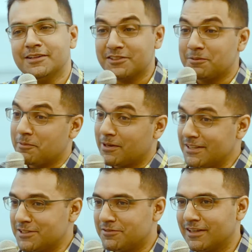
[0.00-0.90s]
asked him about
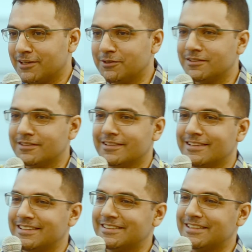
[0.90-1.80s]
his values,
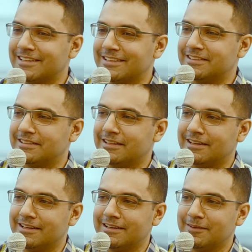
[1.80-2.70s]
and he said
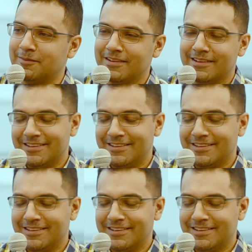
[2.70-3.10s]
the